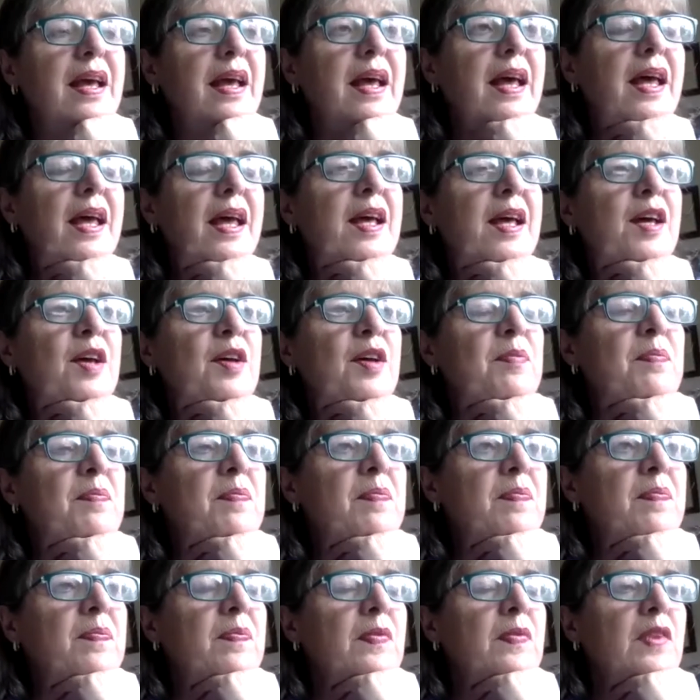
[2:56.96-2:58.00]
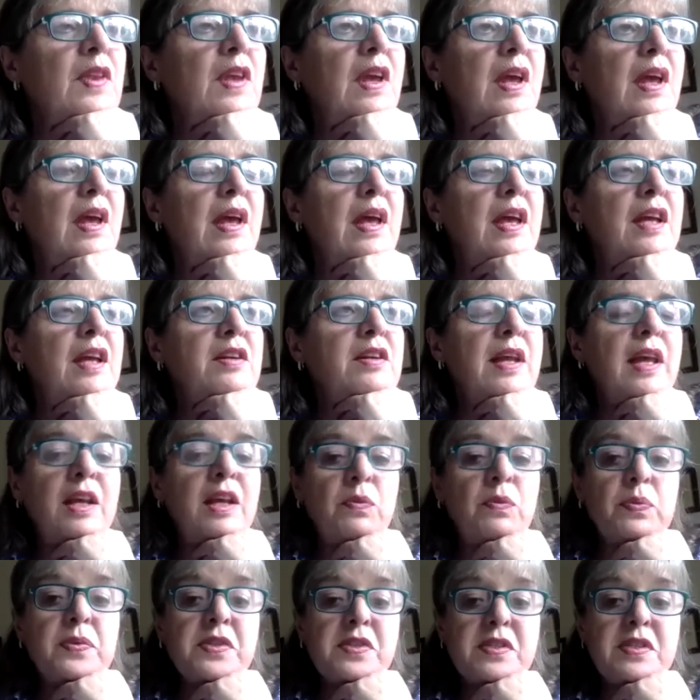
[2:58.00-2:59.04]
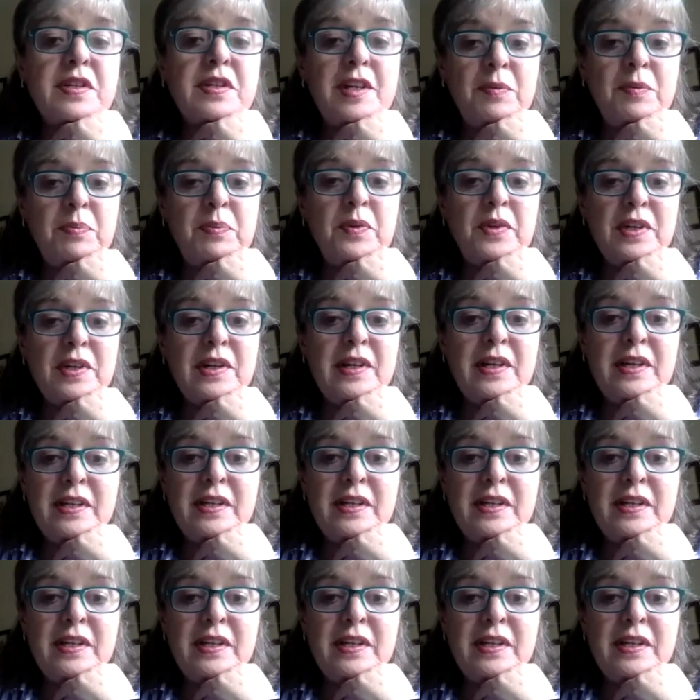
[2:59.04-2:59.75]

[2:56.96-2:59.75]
Um, it was deliberately